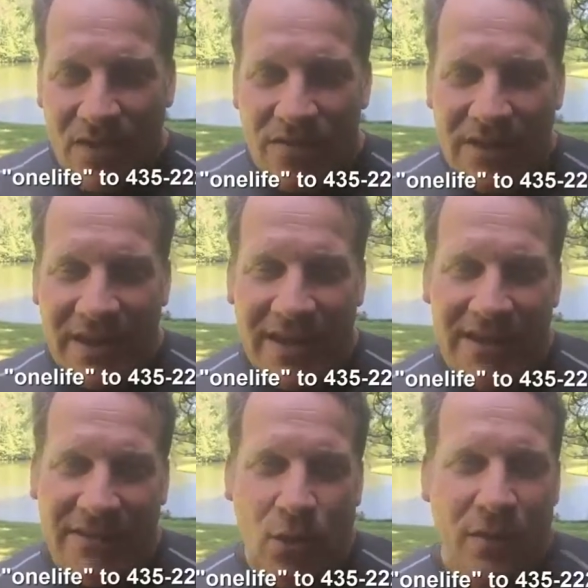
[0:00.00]
the
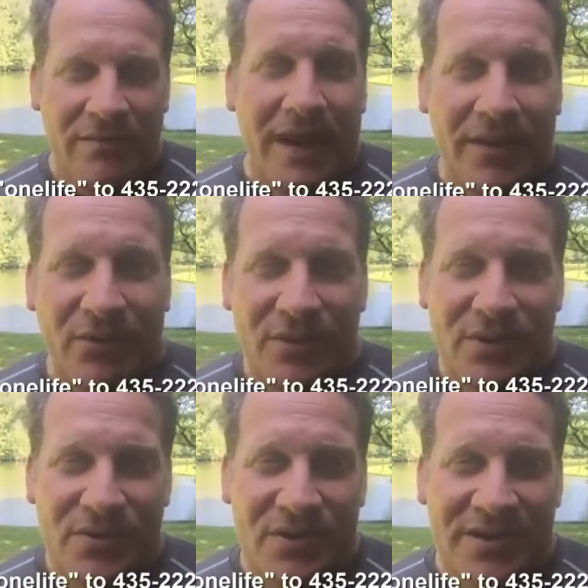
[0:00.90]
coin value
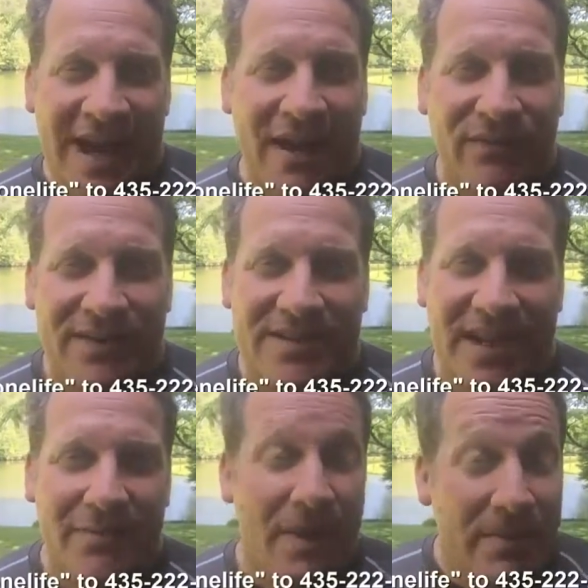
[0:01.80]
reduces in half, let's
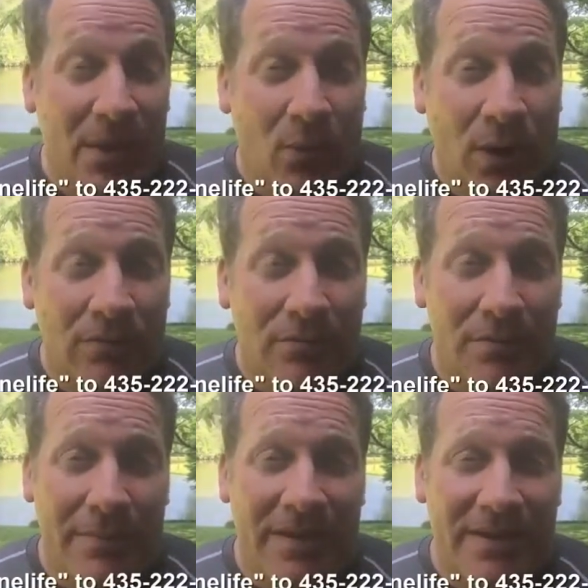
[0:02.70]
say. Maybe it won't,
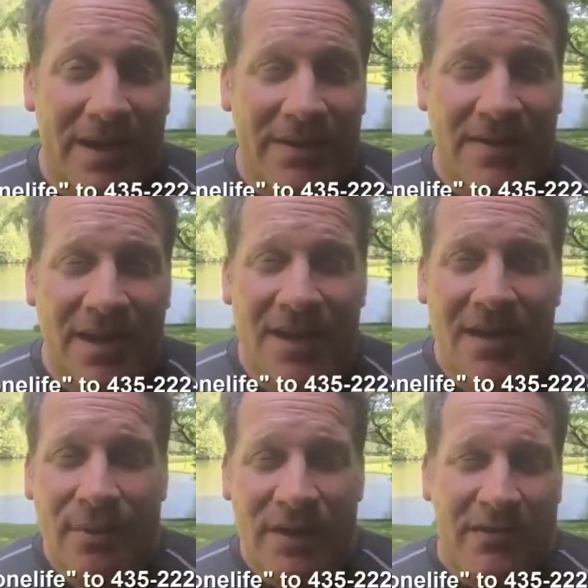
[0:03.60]
maybe it does.
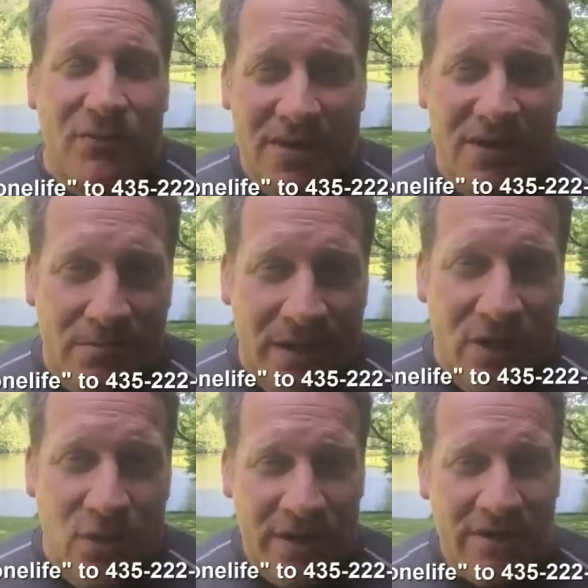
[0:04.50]
But you have twice as many
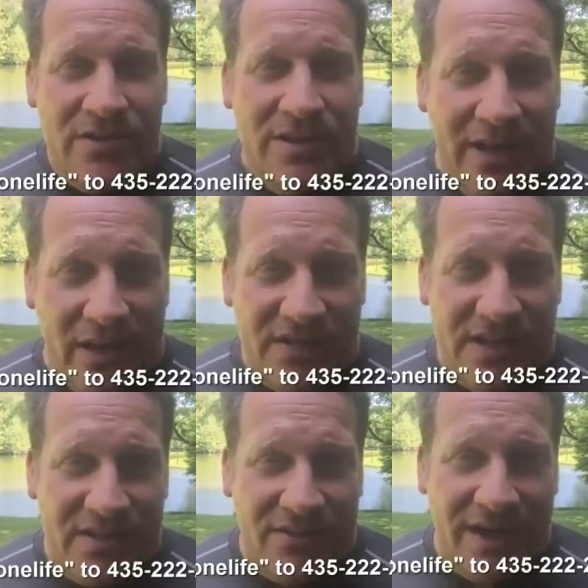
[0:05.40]
coins, so that
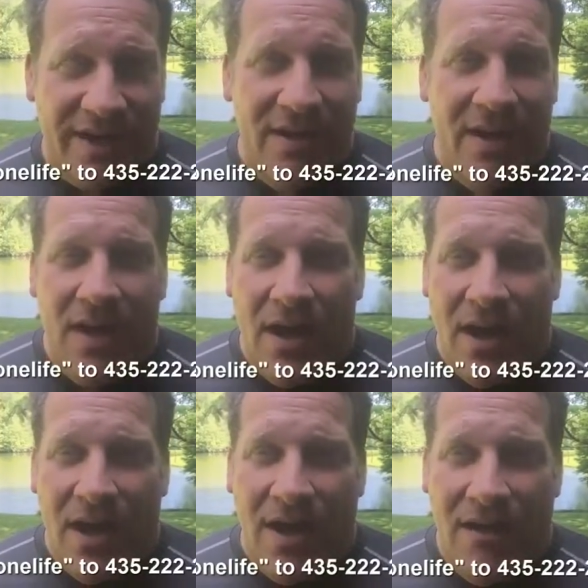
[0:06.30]
offsets it, right?
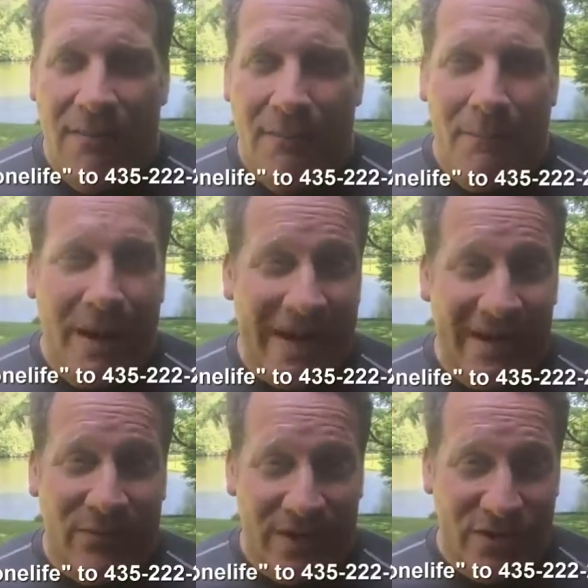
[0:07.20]

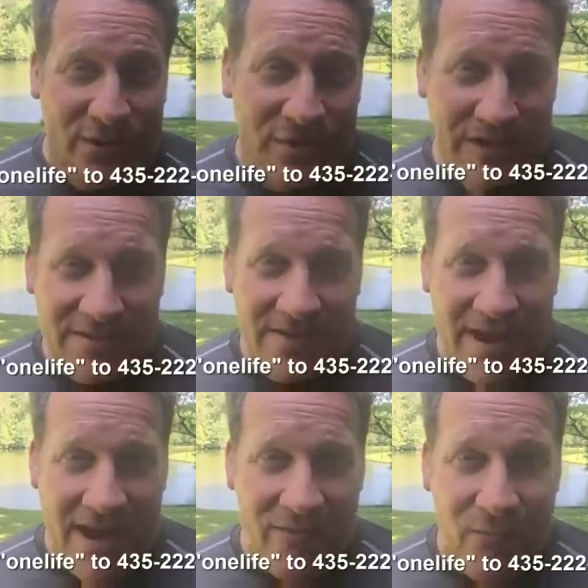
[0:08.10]
Mining ratio cuts in
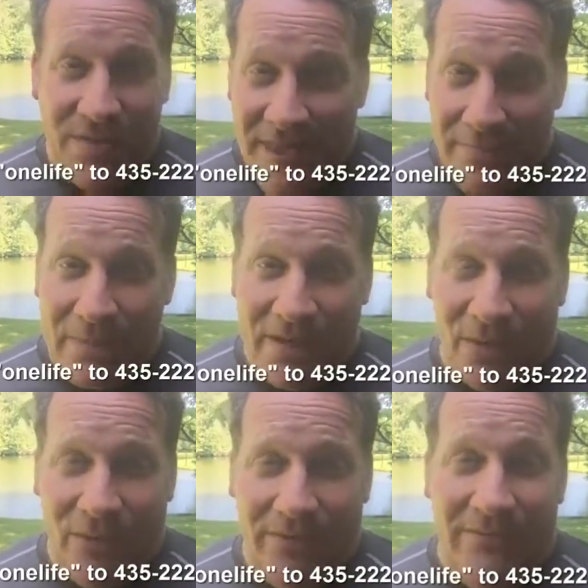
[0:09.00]
half. Wouldn't that be
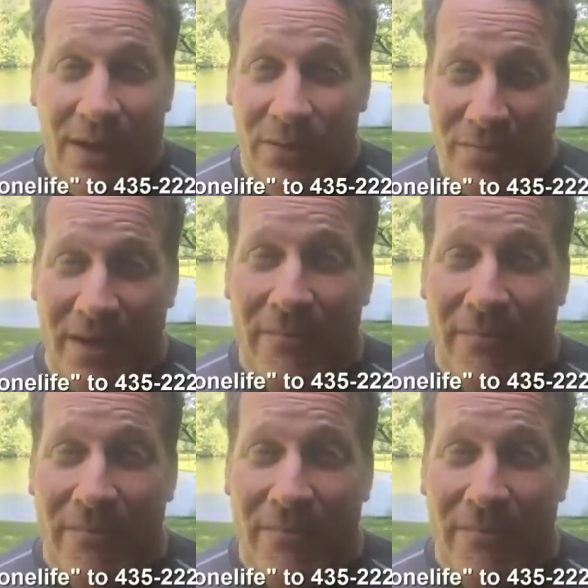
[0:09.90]
cool? That would be a